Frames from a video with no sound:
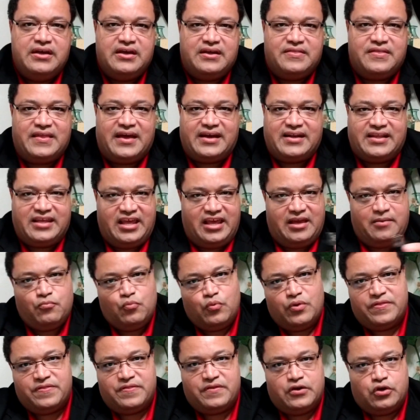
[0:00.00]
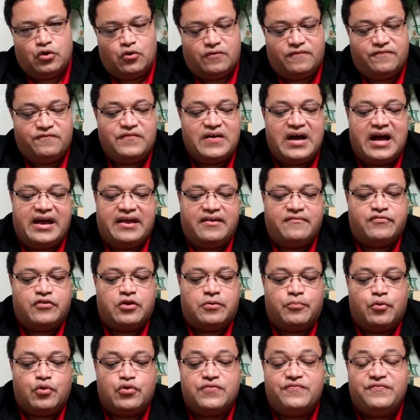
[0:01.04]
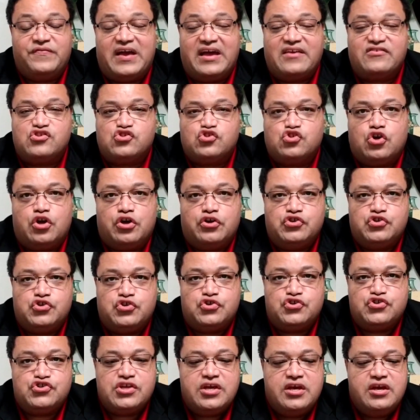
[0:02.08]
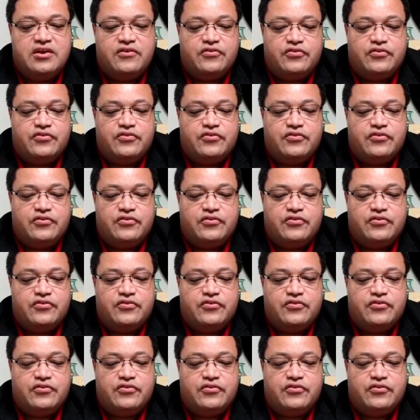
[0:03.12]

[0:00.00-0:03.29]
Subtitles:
that came with the Note 5. They're both fast chargers.